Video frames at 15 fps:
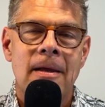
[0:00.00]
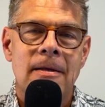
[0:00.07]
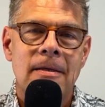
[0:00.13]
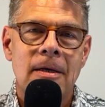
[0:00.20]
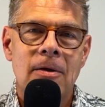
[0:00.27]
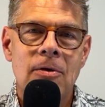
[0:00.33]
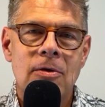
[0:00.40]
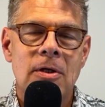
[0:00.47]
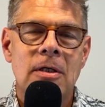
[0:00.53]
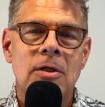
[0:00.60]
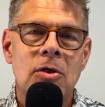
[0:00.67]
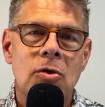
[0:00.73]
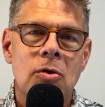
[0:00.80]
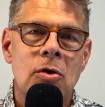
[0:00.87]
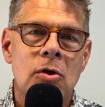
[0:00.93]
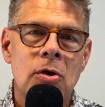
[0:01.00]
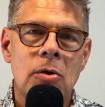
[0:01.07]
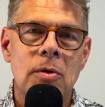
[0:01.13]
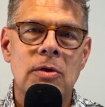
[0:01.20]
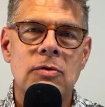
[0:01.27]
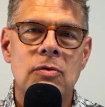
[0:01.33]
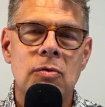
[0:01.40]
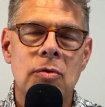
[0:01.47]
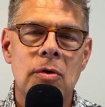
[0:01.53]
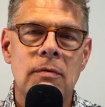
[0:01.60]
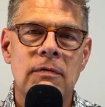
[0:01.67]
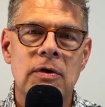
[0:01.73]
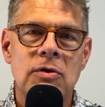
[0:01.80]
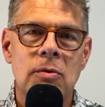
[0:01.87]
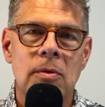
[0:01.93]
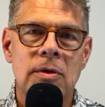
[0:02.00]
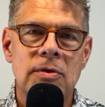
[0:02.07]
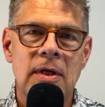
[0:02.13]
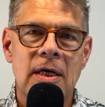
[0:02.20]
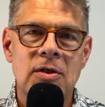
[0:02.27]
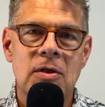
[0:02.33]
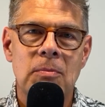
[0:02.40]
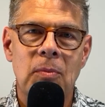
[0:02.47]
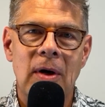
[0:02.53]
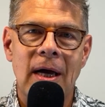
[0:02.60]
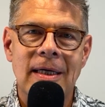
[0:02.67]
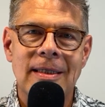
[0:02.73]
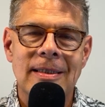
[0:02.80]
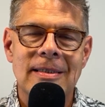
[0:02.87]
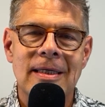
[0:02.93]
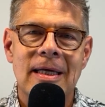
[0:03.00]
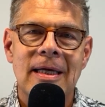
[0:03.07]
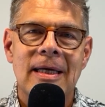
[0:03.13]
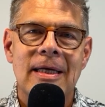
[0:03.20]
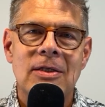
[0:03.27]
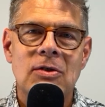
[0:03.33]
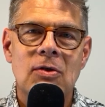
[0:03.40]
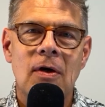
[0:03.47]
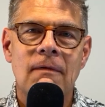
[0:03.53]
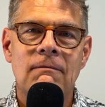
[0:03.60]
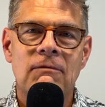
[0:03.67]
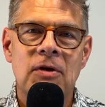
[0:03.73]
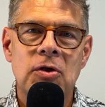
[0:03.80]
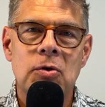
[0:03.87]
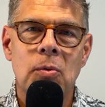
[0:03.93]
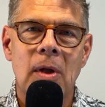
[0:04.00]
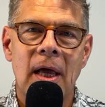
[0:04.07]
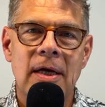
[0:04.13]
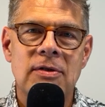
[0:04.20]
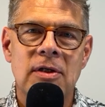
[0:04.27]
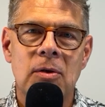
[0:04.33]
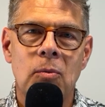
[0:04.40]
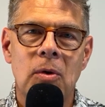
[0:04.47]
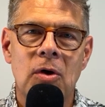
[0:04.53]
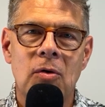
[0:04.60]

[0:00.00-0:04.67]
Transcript: the other thing that you can do is through your visualization practice, start visualizing what